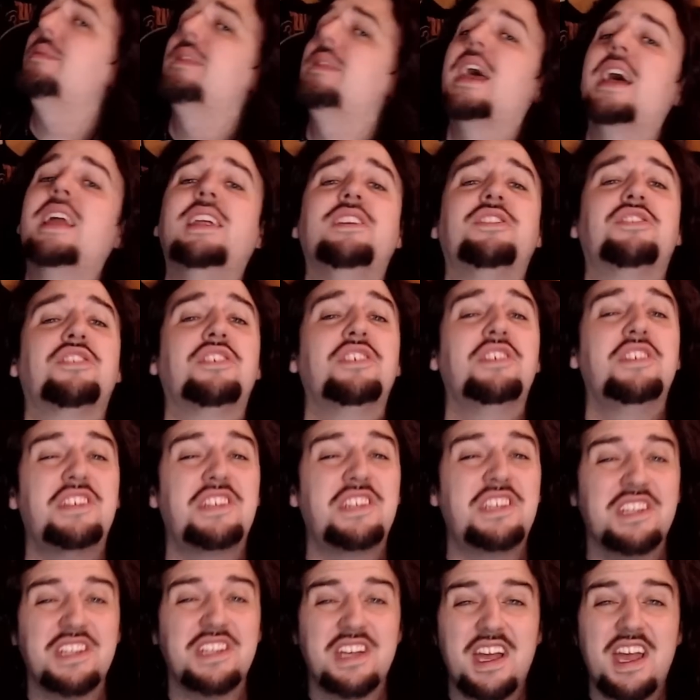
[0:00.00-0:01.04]
That is a
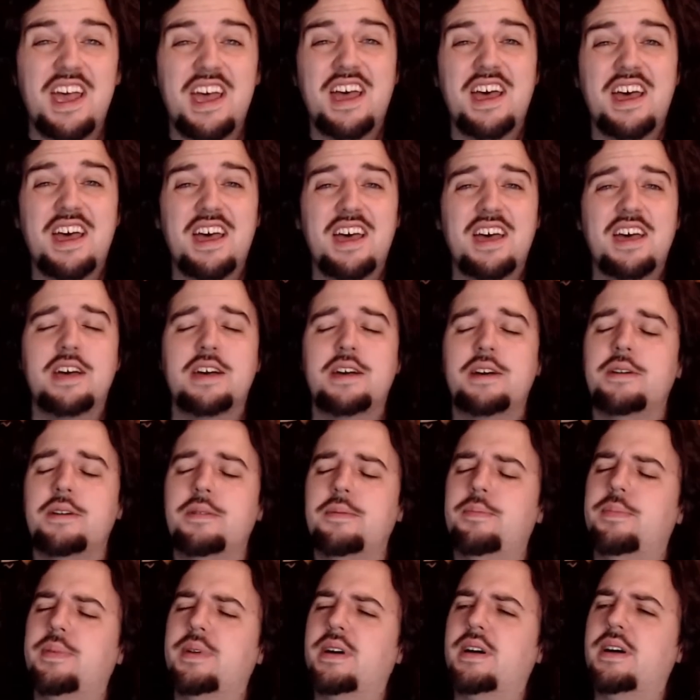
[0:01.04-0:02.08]

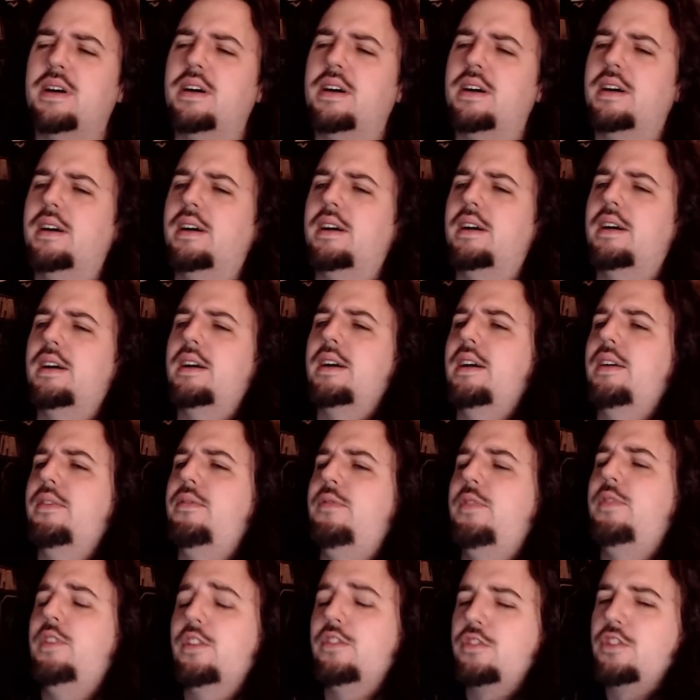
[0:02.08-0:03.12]
dub.
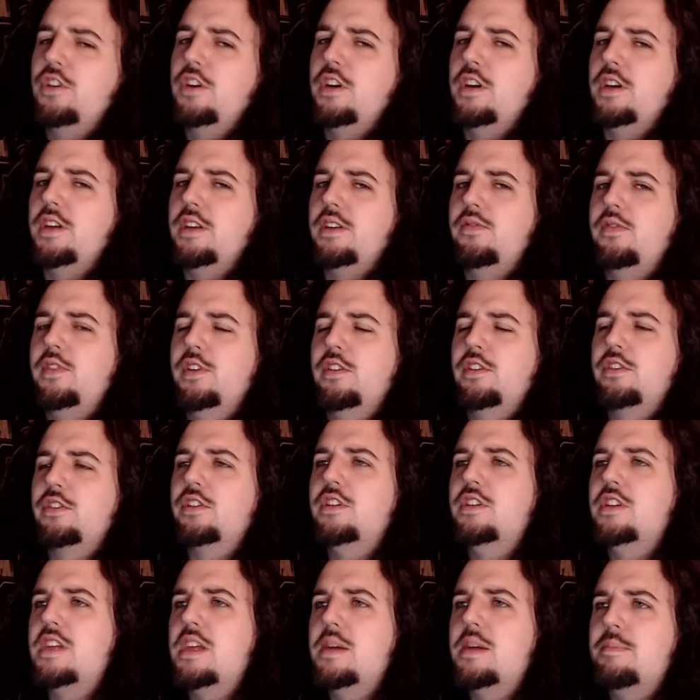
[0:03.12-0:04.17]
Feels good. Feels
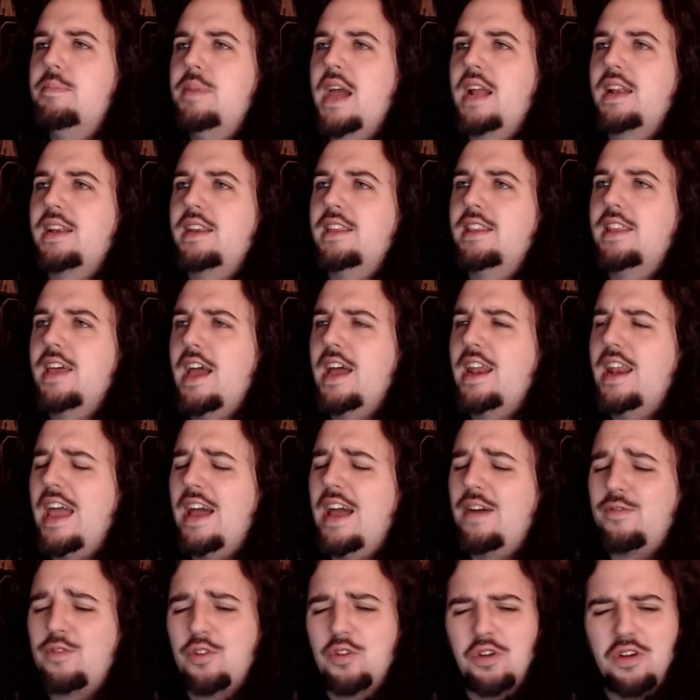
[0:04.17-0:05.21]
good to get back to that
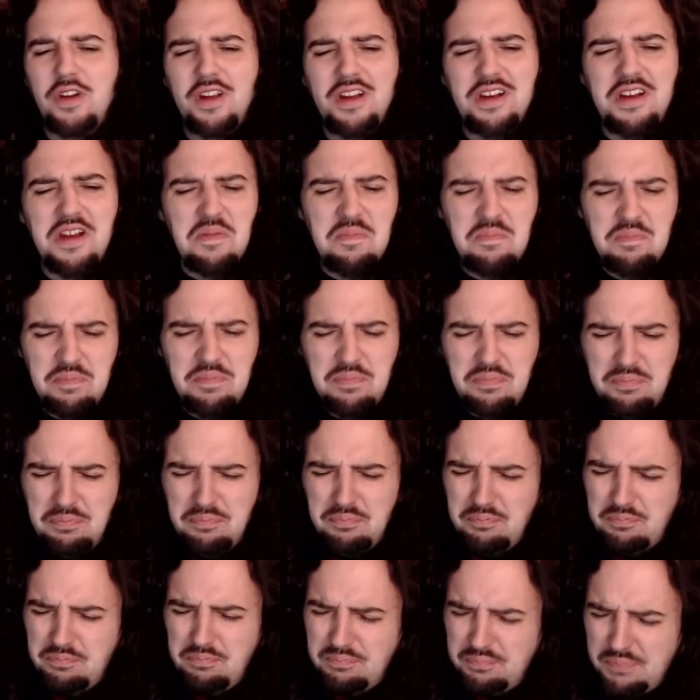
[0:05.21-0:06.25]
after an
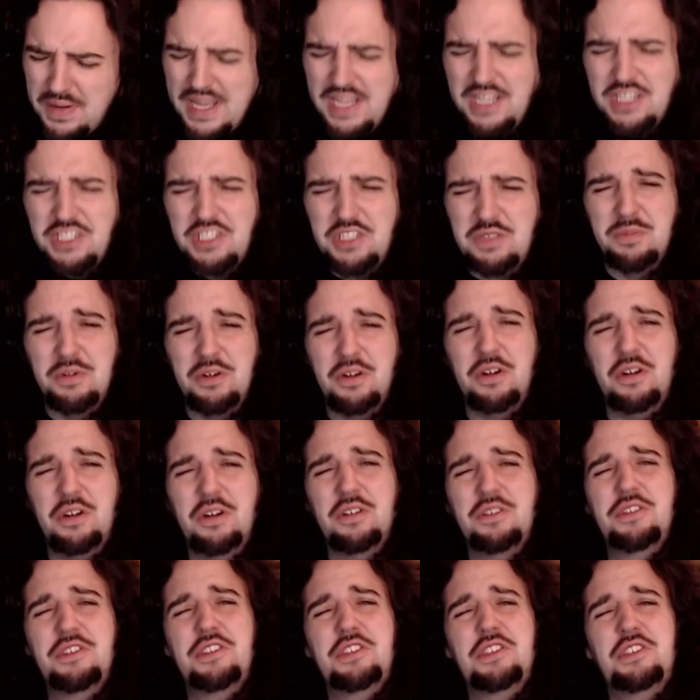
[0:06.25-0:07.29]

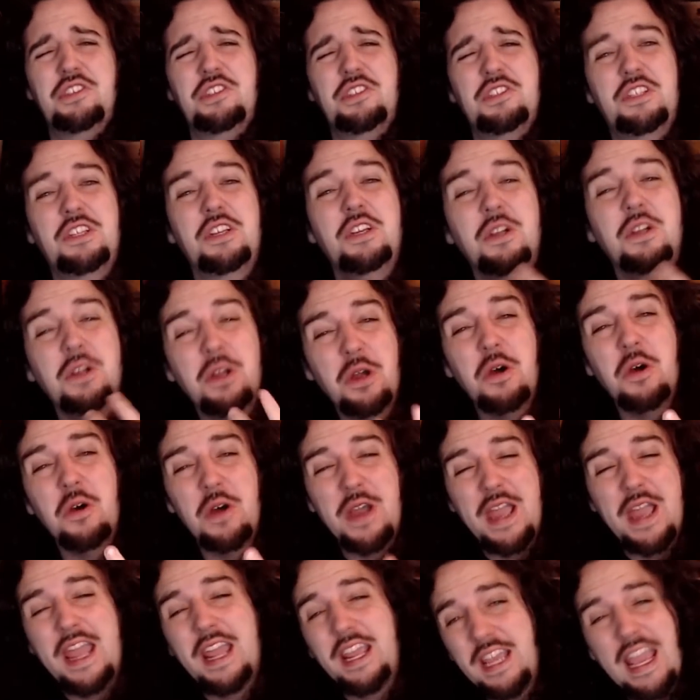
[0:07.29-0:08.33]
abysmal
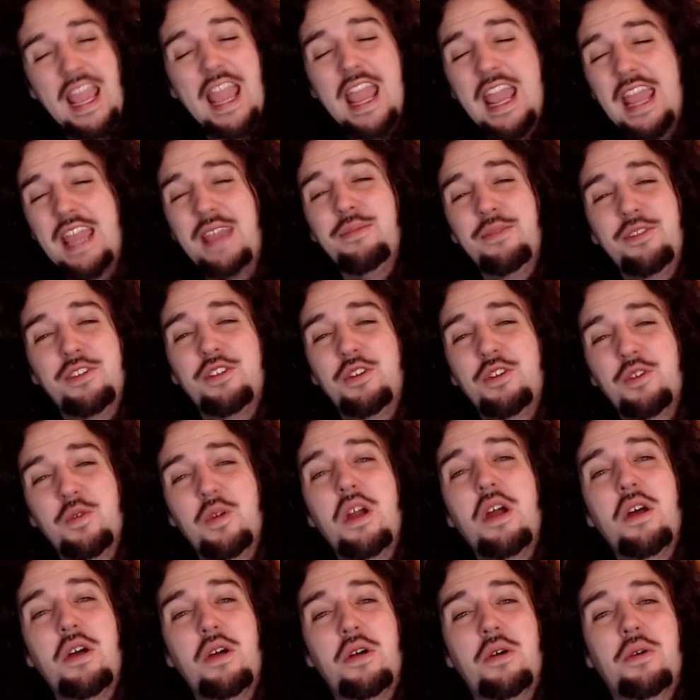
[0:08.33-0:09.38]
2 games in a
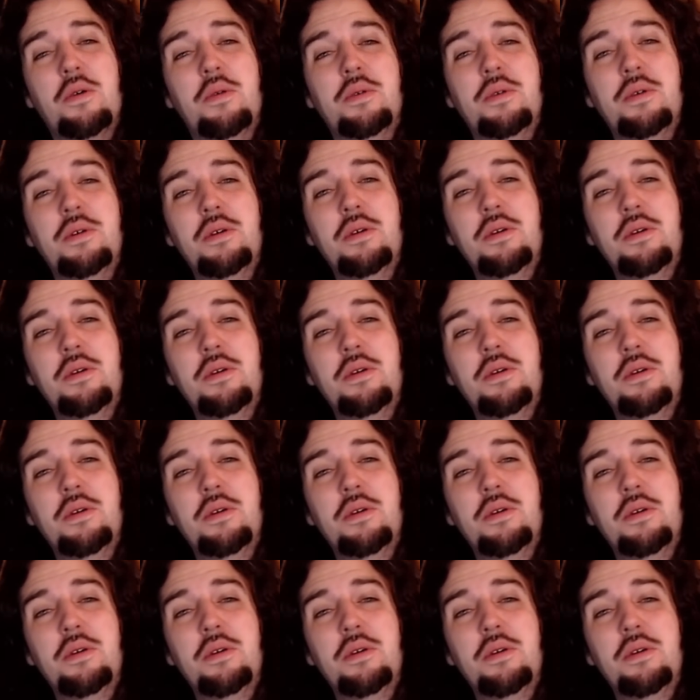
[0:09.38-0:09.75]
row.